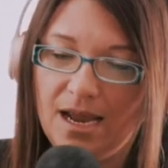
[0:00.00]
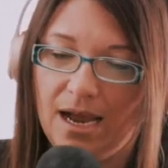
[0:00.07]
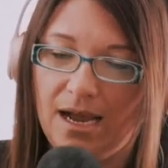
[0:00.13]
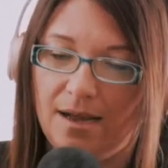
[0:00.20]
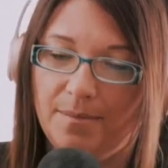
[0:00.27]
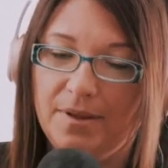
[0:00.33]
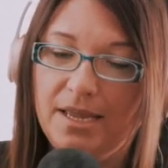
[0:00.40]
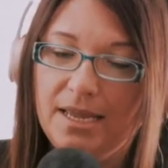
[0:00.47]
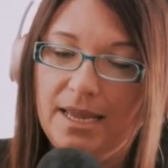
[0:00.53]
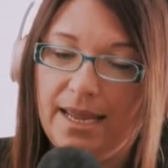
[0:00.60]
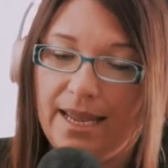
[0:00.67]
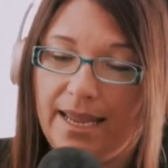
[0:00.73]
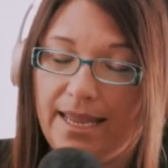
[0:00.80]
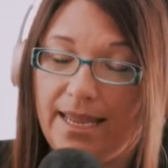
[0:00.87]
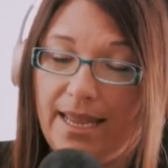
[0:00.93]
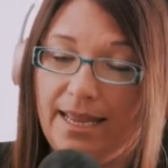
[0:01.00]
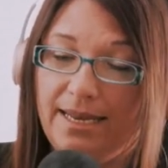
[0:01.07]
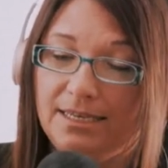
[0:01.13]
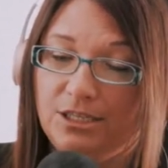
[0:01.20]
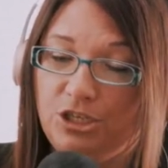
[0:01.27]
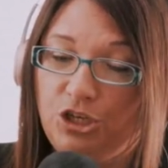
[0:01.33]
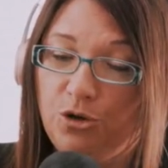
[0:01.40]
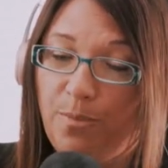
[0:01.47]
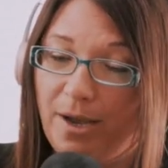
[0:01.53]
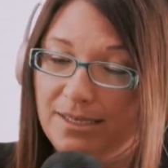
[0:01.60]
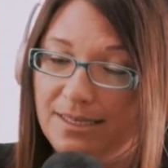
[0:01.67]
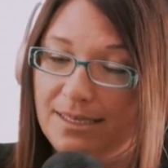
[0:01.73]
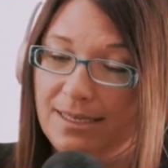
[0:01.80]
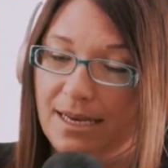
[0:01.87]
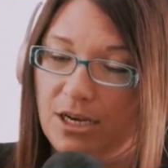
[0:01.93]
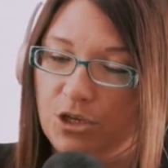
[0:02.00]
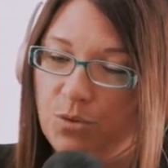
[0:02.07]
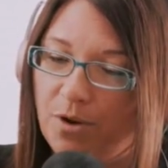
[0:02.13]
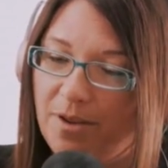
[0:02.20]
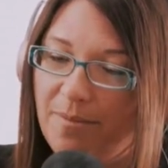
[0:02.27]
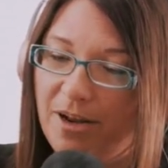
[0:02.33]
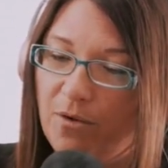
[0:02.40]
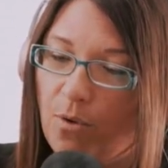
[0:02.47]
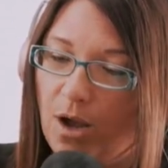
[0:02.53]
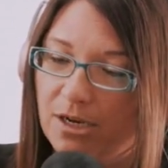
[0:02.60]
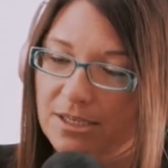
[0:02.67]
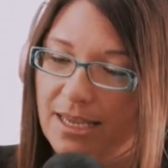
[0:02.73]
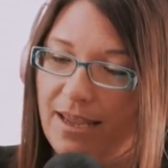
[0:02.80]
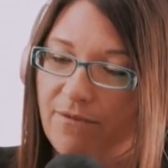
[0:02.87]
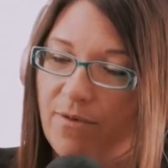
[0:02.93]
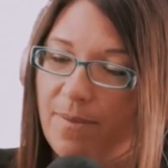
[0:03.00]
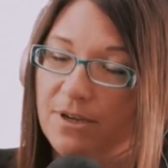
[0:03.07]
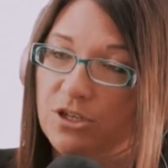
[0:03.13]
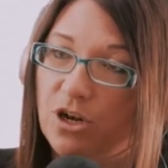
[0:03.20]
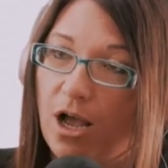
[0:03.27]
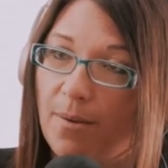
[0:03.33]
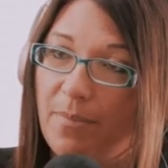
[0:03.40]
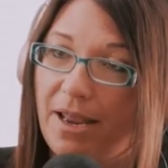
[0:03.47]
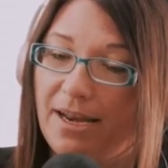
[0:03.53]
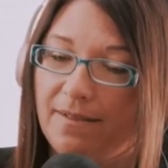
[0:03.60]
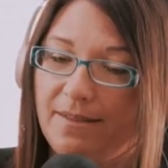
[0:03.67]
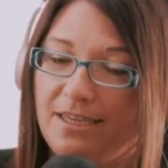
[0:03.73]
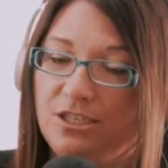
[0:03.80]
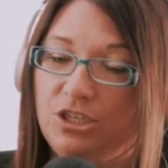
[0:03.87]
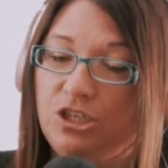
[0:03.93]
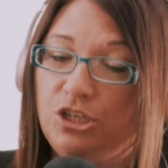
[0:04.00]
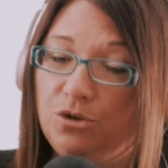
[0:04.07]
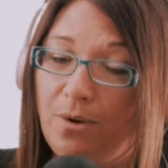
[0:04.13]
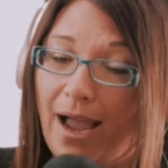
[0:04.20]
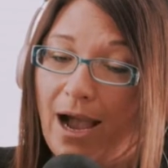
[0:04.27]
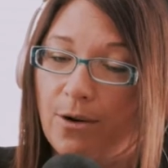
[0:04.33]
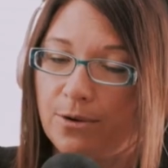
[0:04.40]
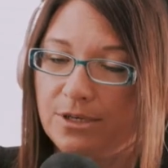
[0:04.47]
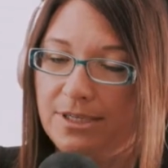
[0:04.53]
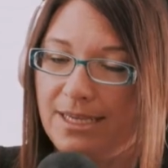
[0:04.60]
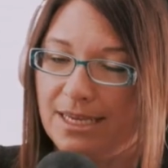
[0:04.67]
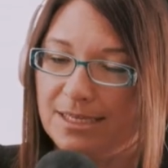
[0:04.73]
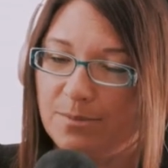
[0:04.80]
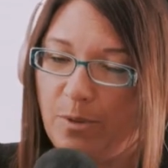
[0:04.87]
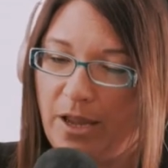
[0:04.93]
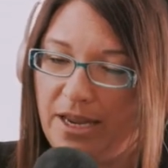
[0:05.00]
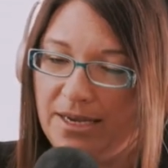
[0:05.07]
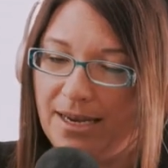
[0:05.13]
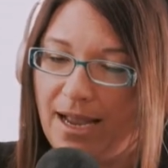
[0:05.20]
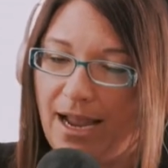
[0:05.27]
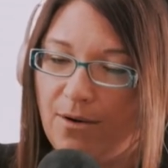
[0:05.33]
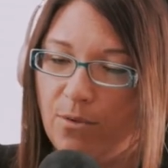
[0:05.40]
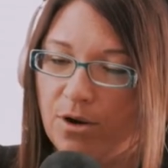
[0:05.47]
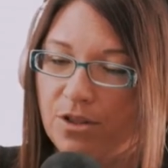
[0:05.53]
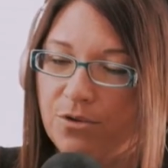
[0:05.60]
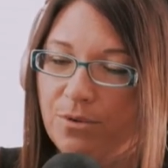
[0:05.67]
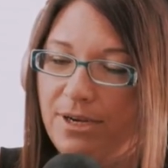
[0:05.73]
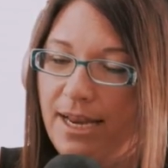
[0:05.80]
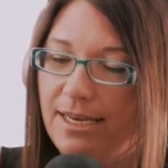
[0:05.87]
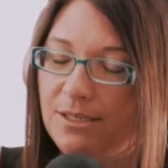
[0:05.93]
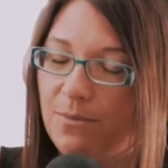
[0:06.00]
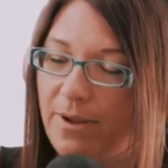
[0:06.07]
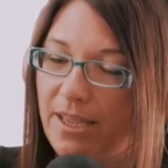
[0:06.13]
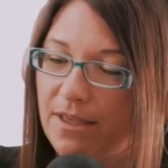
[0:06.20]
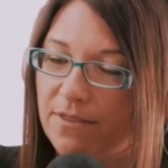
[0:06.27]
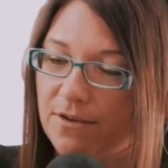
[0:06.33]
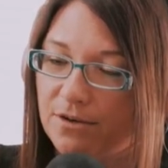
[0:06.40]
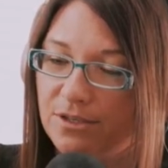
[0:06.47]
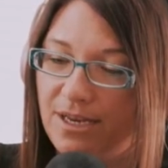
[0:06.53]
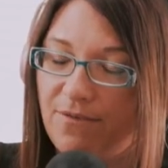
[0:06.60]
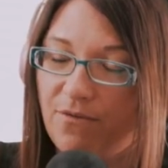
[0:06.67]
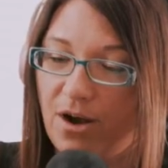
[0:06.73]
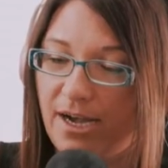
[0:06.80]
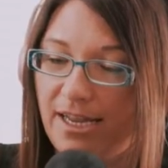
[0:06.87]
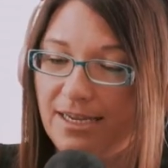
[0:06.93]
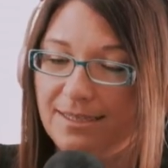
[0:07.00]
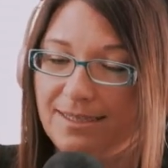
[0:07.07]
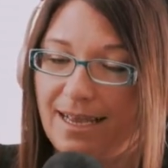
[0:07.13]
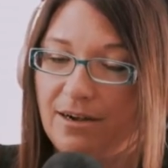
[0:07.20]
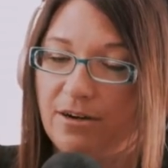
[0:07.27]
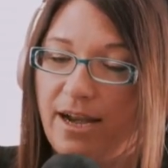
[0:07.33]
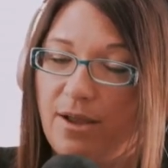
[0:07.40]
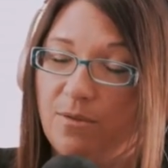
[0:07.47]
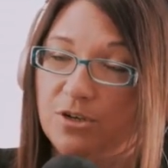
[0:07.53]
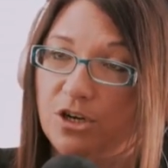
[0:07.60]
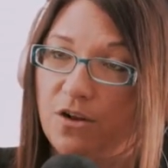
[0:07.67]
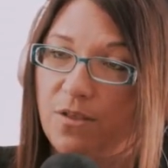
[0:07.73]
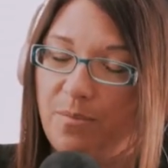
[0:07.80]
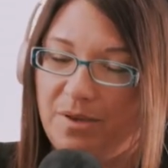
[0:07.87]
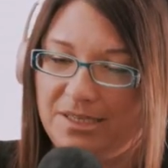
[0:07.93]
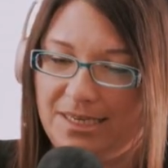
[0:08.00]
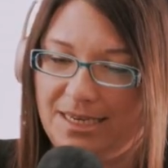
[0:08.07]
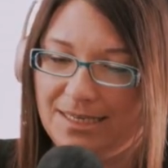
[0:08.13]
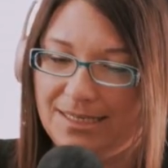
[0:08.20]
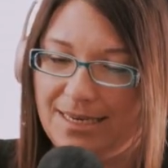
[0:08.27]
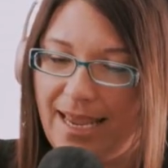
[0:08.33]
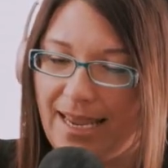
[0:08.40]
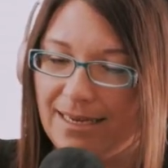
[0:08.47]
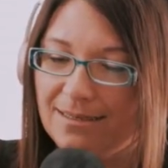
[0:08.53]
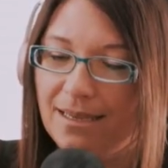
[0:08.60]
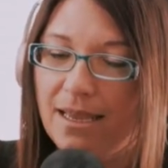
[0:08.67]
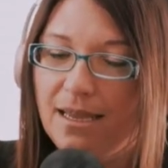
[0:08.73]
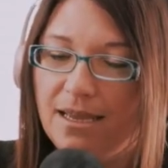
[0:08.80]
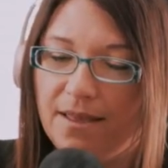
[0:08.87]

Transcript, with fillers: Um, it is two buses and a 20 minute walk to get from the shop and at least two hours, he explained. I work three days a week Thursday, Friday, and Saturday, which are the busiest days.